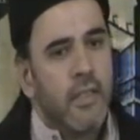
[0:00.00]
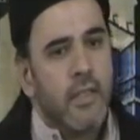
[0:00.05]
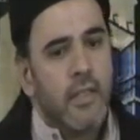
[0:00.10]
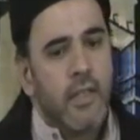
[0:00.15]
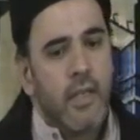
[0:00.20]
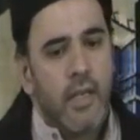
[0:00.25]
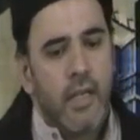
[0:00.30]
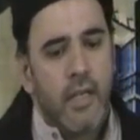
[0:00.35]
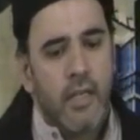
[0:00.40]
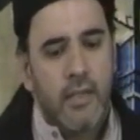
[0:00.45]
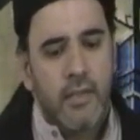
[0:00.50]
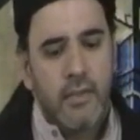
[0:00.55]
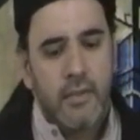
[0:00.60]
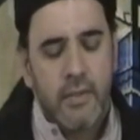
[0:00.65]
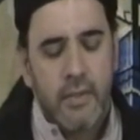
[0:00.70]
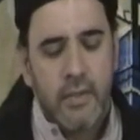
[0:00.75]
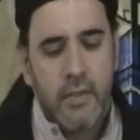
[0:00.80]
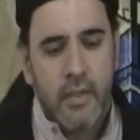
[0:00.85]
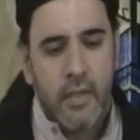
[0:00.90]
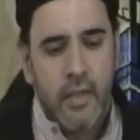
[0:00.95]

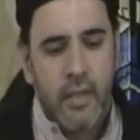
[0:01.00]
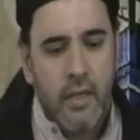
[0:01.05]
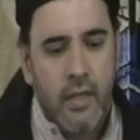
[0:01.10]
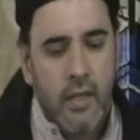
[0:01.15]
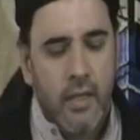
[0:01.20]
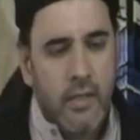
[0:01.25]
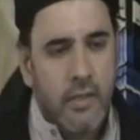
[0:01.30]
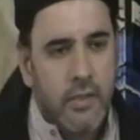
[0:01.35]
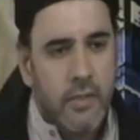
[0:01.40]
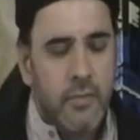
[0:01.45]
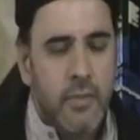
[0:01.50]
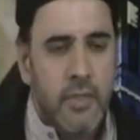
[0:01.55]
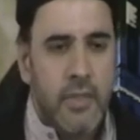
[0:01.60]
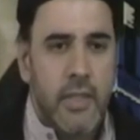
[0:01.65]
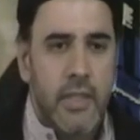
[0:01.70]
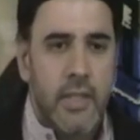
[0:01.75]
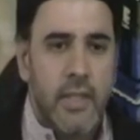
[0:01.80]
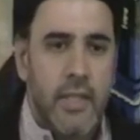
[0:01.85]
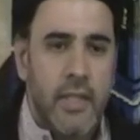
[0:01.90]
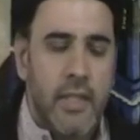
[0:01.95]
And
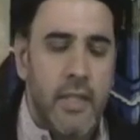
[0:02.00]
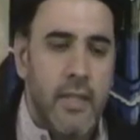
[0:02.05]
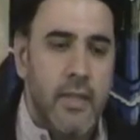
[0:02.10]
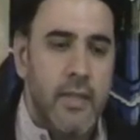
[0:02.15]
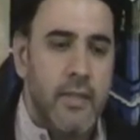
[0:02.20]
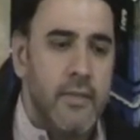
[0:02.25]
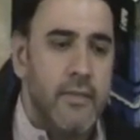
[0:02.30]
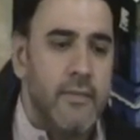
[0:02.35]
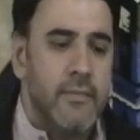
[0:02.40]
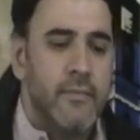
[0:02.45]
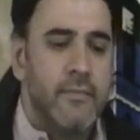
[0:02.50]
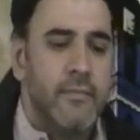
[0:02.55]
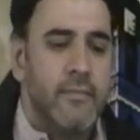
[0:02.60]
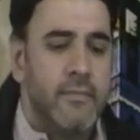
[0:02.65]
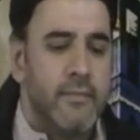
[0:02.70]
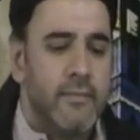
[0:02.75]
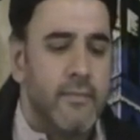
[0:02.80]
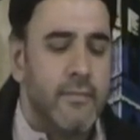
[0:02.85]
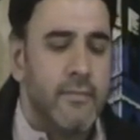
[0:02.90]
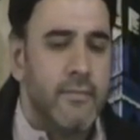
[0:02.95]
ultimately,
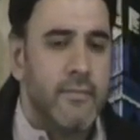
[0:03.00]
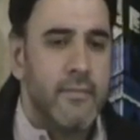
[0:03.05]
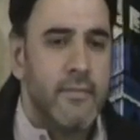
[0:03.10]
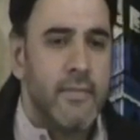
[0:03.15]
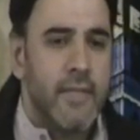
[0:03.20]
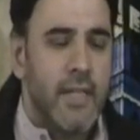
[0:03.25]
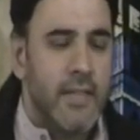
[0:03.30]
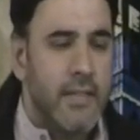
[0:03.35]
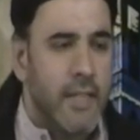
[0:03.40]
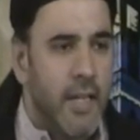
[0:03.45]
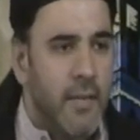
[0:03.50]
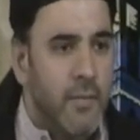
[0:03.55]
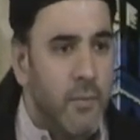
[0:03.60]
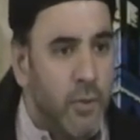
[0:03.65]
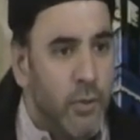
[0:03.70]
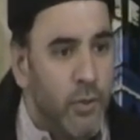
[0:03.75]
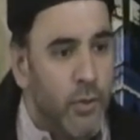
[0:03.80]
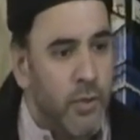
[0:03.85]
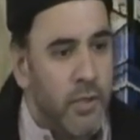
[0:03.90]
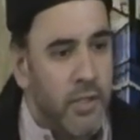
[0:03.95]
as I'm
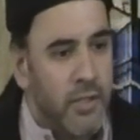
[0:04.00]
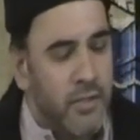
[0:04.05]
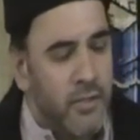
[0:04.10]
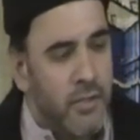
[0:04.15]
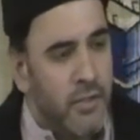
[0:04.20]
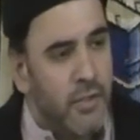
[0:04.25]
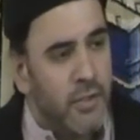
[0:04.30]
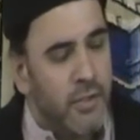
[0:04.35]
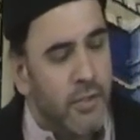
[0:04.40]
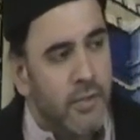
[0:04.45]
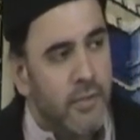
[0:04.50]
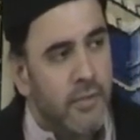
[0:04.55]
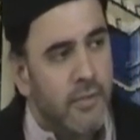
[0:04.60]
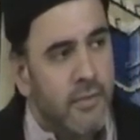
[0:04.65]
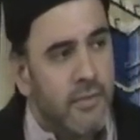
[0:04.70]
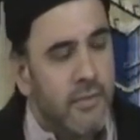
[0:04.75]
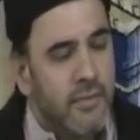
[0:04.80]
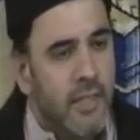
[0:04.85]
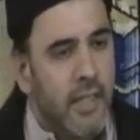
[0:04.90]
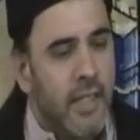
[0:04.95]
talking to you
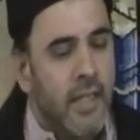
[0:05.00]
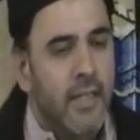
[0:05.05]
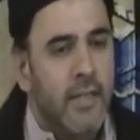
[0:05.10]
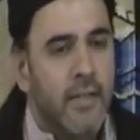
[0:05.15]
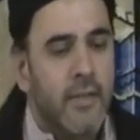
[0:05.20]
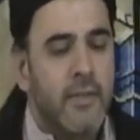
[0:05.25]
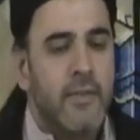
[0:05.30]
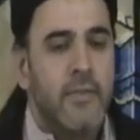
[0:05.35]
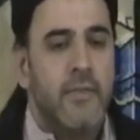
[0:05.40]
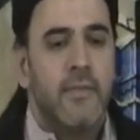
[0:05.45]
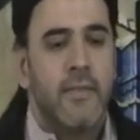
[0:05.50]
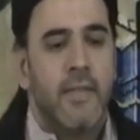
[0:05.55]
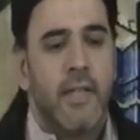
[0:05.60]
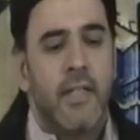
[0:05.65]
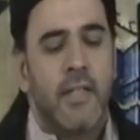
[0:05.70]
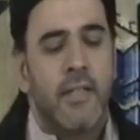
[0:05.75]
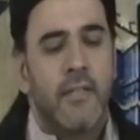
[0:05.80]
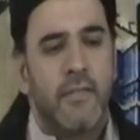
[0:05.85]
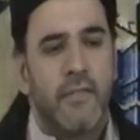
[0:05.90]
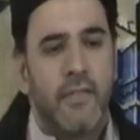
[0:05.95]
now, I
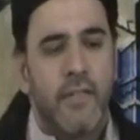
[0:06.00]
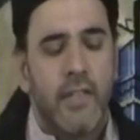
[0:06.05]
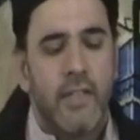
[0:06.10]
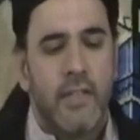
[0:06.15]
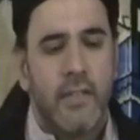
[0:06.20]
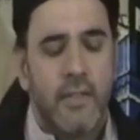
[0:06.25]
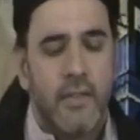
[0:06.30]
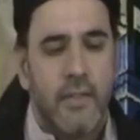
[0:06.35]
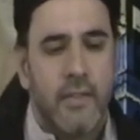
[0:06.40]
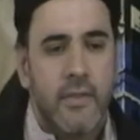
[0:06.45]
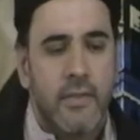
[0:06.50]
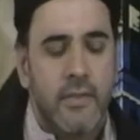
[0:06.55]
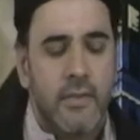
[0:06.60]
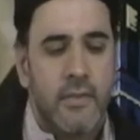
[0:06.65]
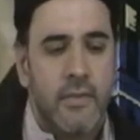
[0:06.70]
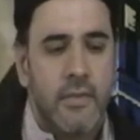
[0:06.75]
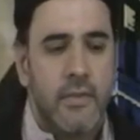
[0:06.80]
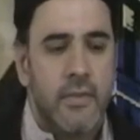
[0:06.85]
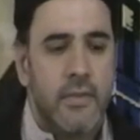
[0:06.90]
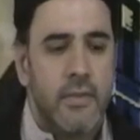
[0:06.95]
could feel
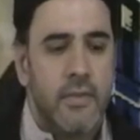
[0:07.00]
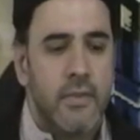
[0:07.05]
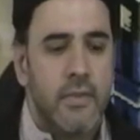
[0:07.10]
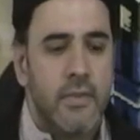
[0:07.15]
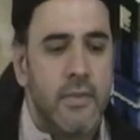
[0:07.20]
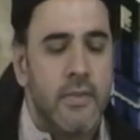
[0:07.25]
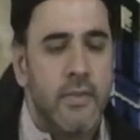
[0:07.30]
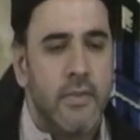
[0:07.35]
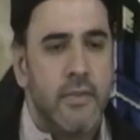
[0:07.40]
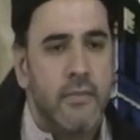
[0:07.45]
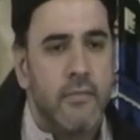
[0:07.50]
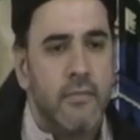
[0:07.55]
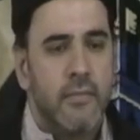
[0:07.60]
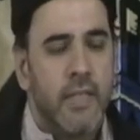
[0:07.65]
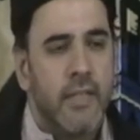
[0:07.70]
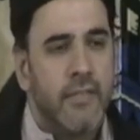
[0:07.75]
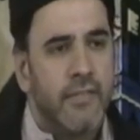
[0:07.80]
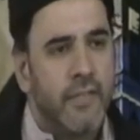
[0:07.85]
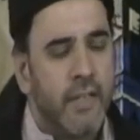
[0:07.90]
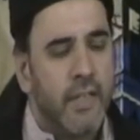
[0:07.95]

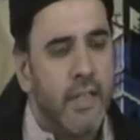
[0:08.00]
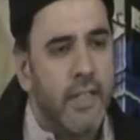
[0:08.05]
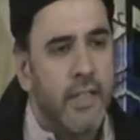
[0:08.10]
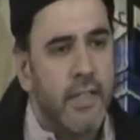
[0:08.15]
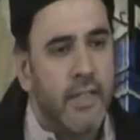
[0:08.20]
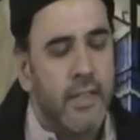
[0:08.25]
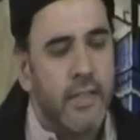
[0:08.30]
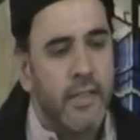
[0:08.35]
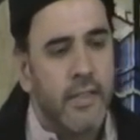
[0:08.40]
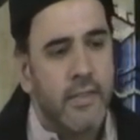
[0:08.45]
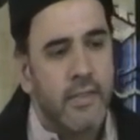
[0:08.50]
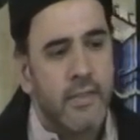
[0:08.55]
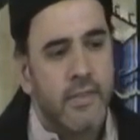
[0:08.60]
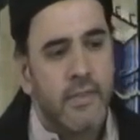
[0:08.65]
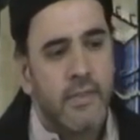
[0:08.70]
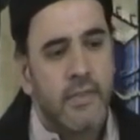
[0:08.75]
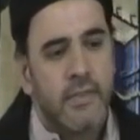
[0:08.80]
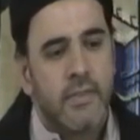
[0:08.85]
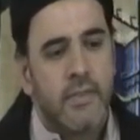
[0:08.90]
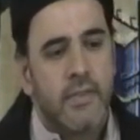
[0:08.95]
my father,
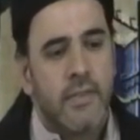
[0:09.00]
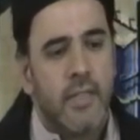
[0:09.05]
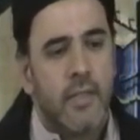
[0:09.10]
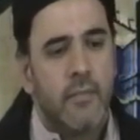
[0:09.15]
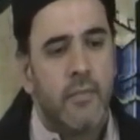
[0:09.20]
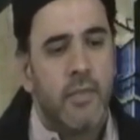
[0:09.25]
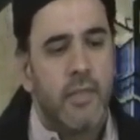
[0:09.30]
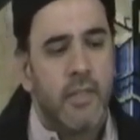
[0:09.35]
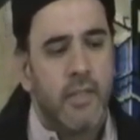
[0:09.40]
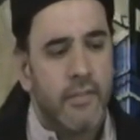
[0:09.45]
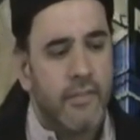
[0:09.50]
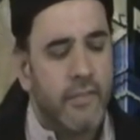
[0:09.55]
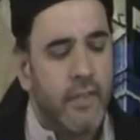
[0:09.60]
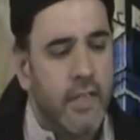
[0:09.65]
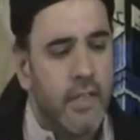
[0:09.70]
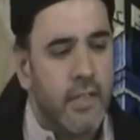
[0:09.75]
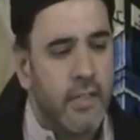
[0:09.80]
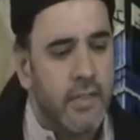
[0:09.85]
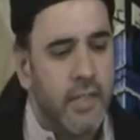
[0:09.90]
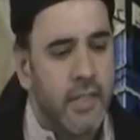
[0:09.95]
Abdul
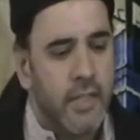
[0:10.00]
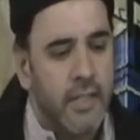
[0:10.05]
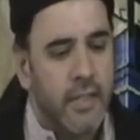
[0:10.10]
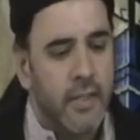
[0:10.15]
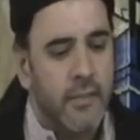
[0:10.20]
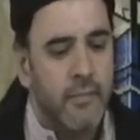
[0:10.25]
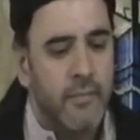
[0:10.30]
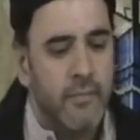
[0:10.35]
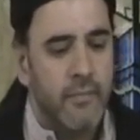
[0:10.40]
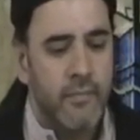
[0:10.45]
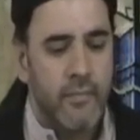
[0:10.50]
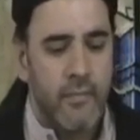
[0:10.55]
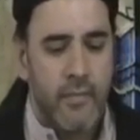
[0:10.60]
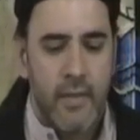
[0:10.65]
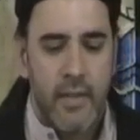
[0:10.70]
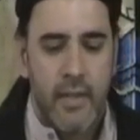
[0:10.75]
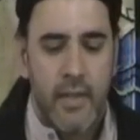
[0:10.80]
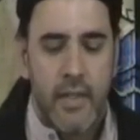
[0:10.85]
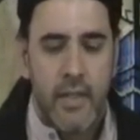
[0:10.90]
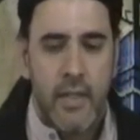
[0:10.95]
Ghaffar Sahib,
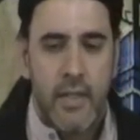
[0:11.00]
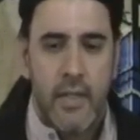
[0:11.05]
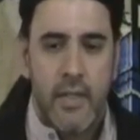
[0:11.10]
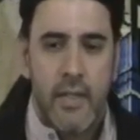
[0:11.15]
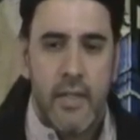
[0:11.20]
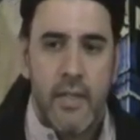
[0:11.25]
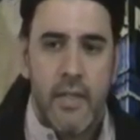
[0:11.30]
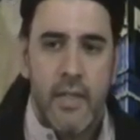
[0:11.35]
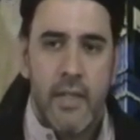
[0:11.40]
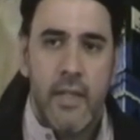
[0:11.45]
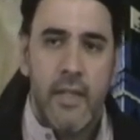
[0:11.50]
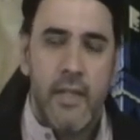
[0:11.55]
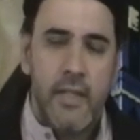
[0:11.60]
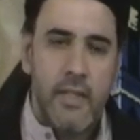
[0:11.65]
in